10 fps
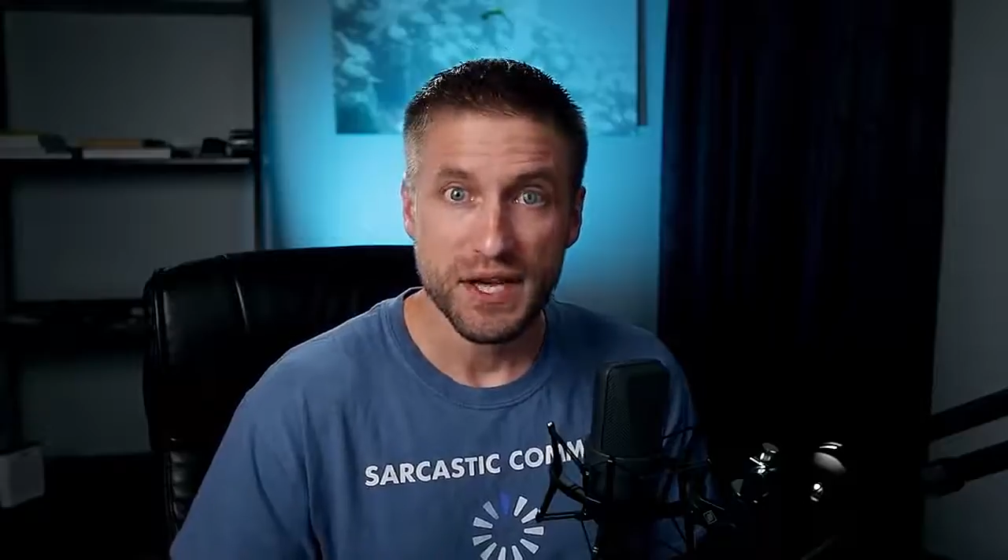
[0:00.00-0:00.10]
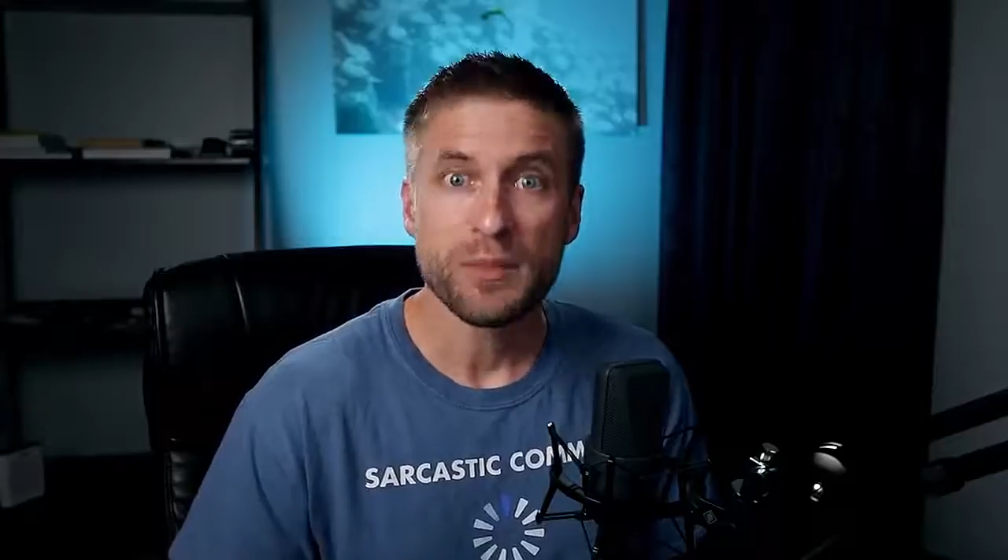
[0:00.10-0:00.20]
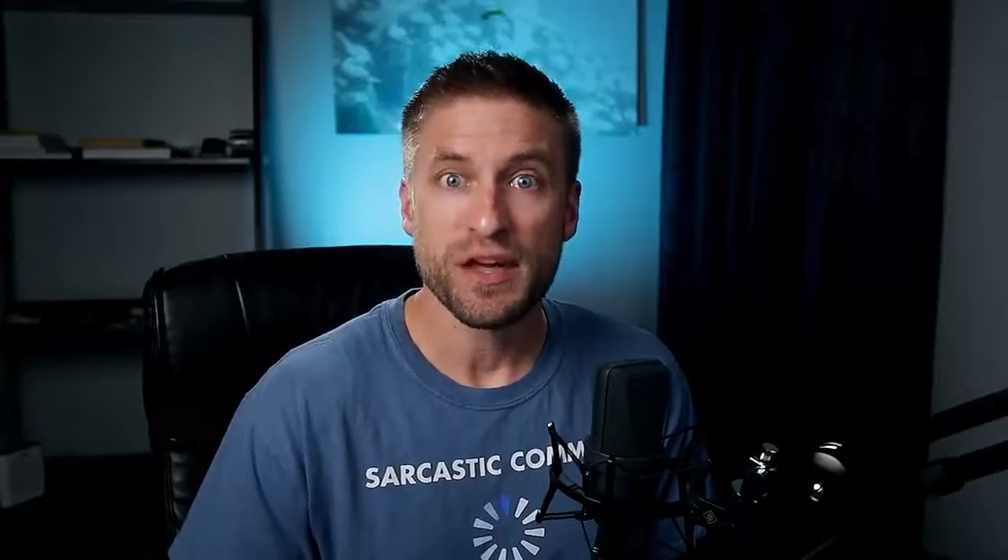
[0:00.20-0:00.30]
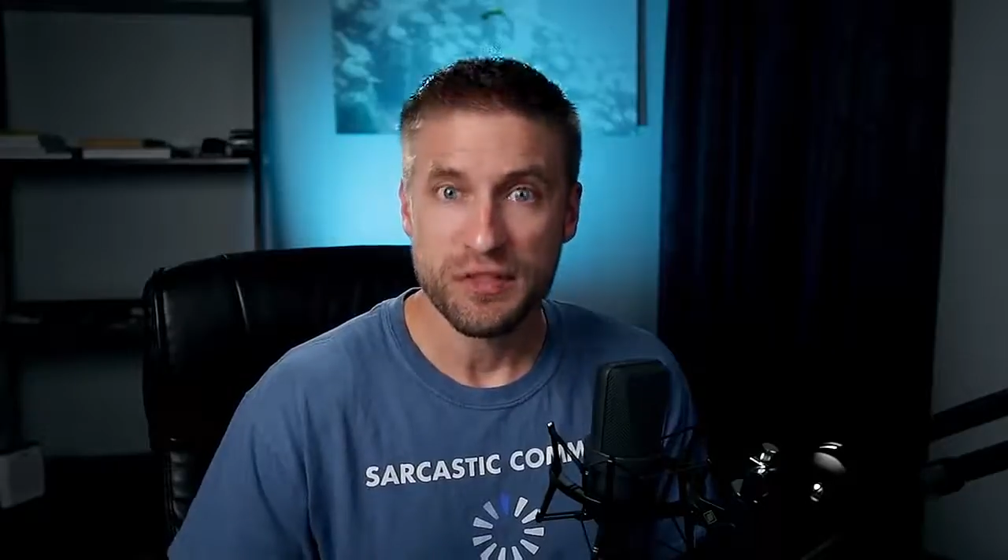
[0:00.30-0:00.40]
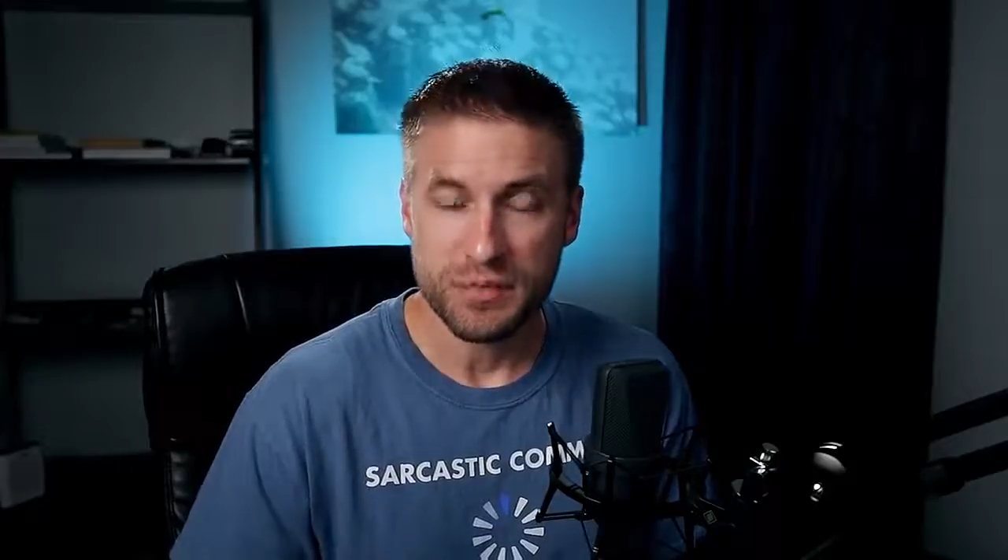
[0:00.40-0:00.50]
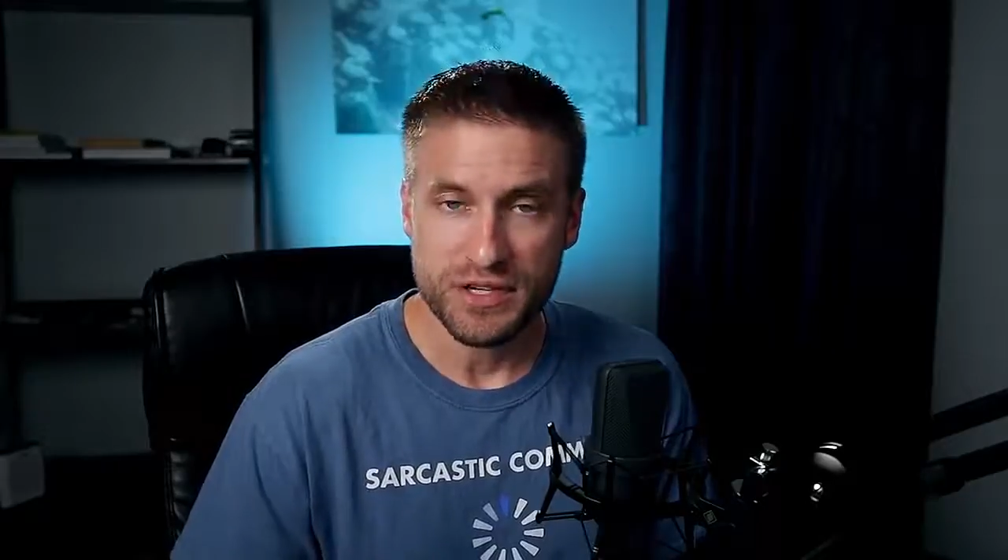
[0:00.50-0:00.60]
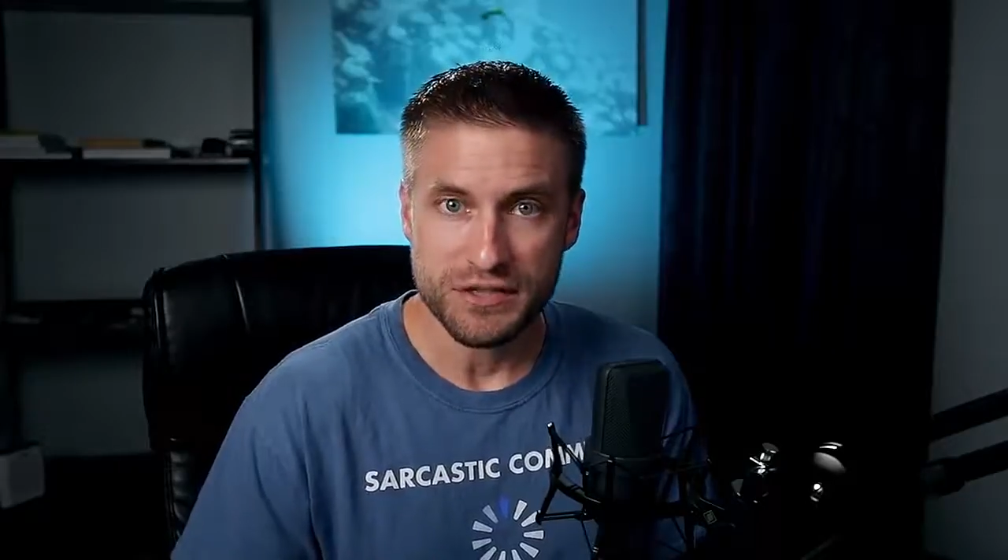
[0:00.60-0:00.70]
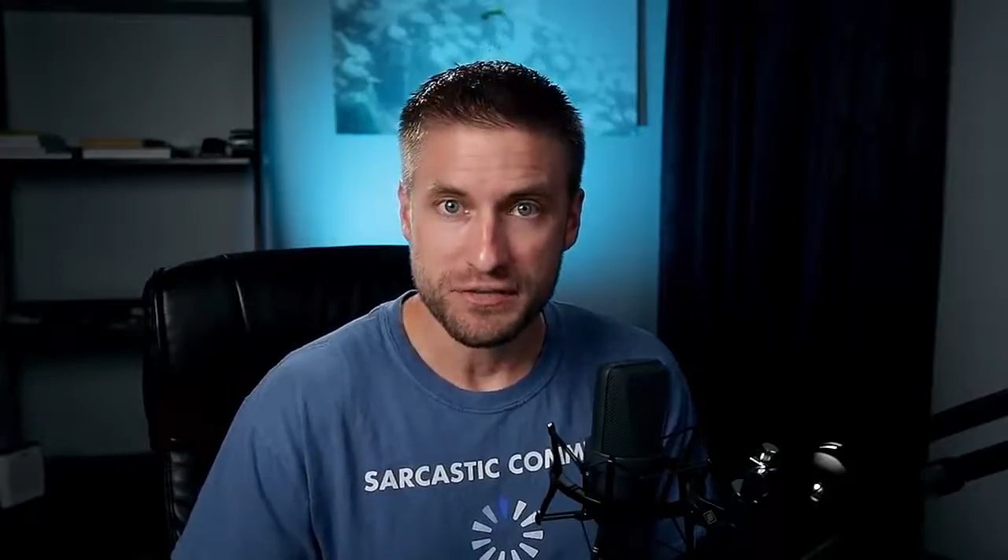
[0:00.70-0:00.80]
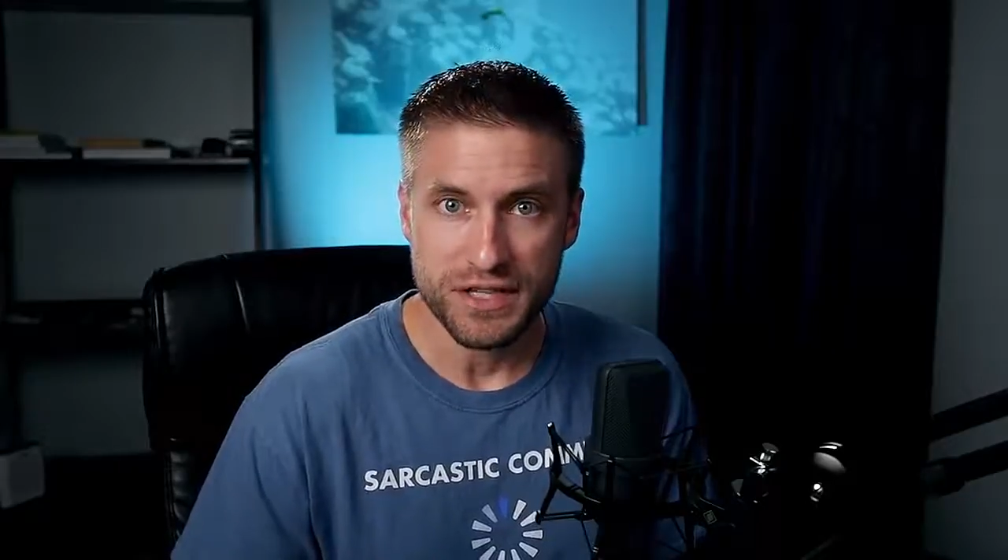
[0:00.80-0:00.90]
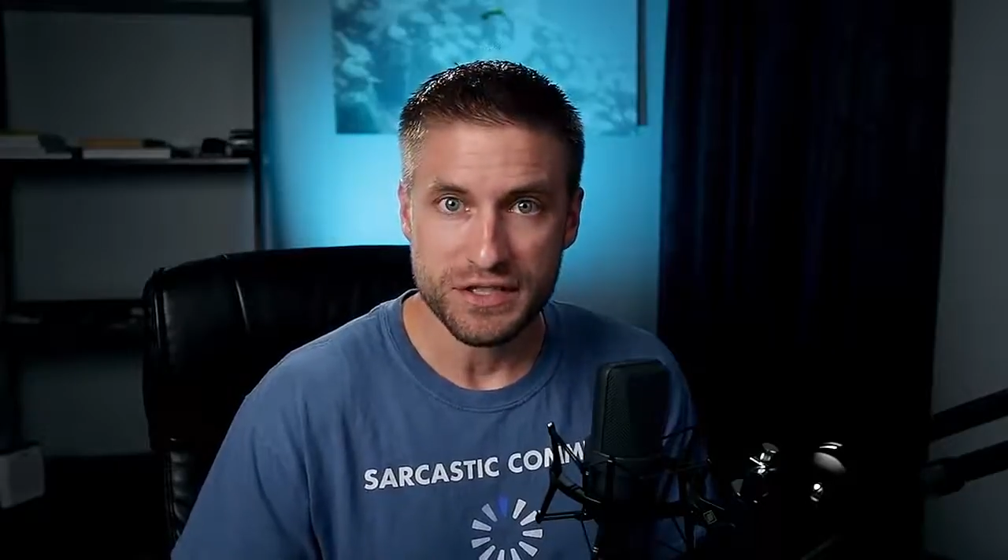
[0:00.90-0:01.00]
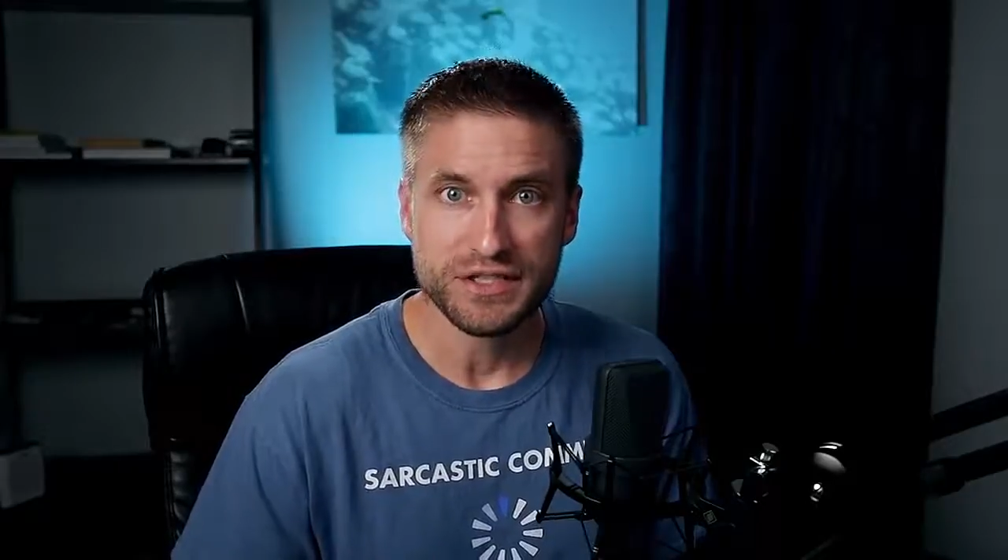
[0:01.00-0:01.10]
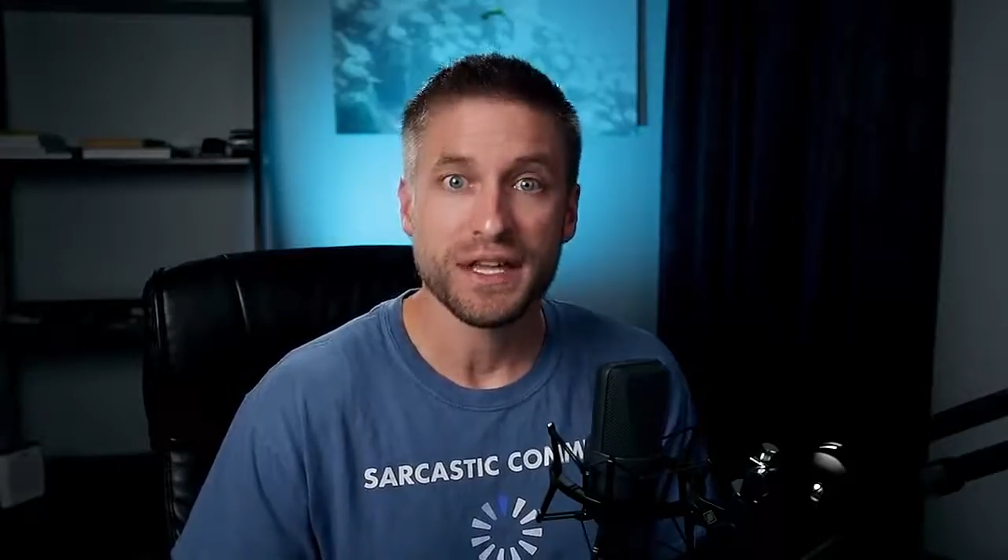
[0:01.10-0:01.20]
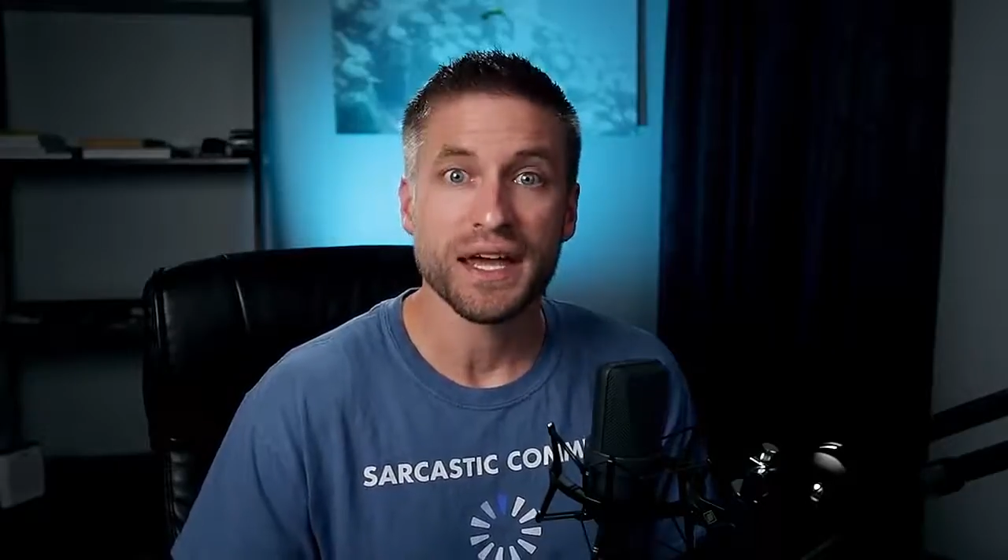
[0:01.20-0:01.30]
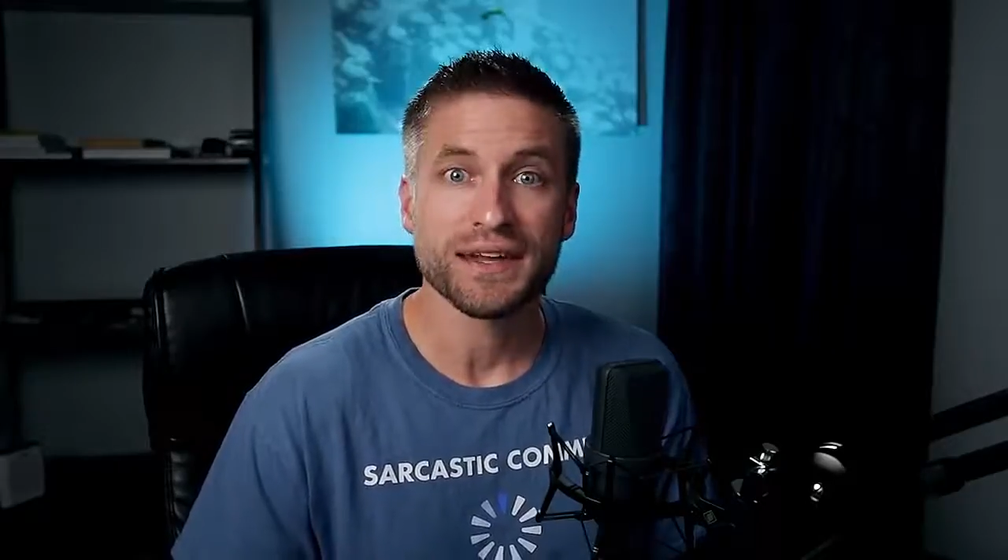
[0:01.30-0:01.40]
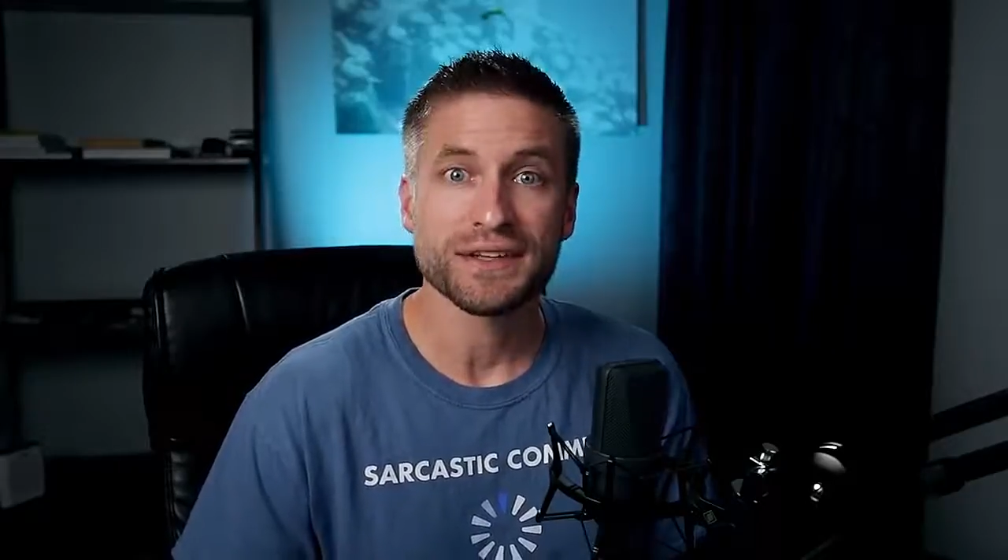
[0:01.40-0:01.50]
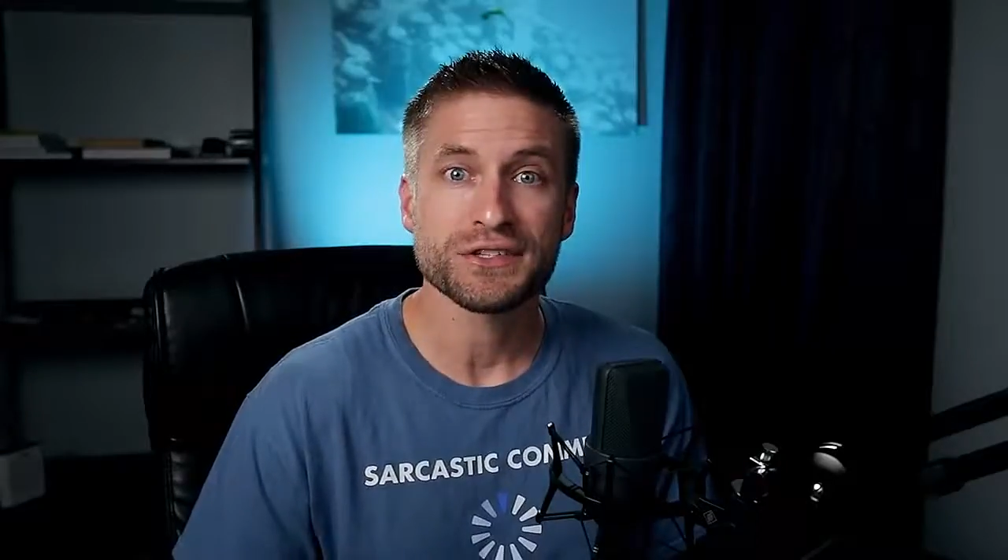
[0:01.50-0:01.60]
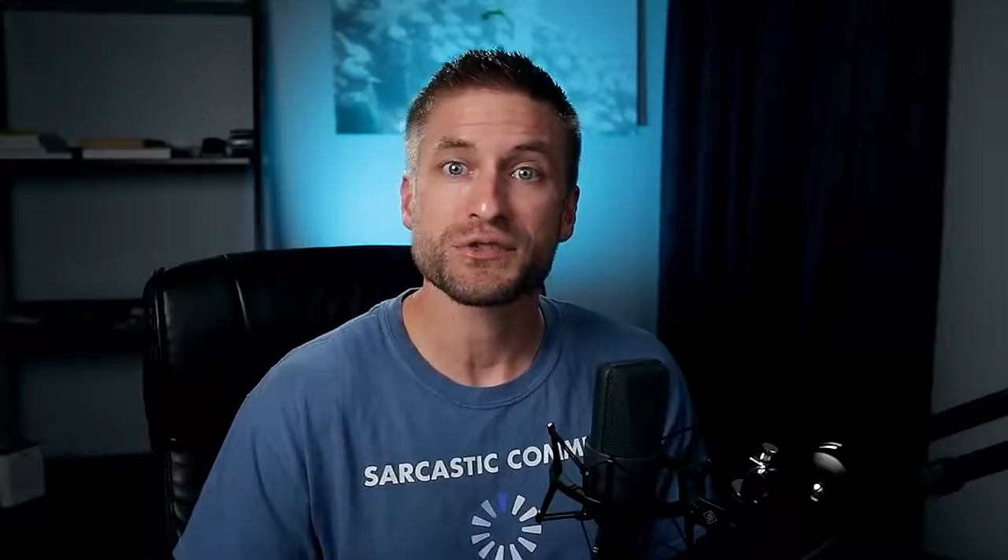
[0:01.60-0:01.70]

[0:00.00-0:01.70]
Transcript: about the preservation and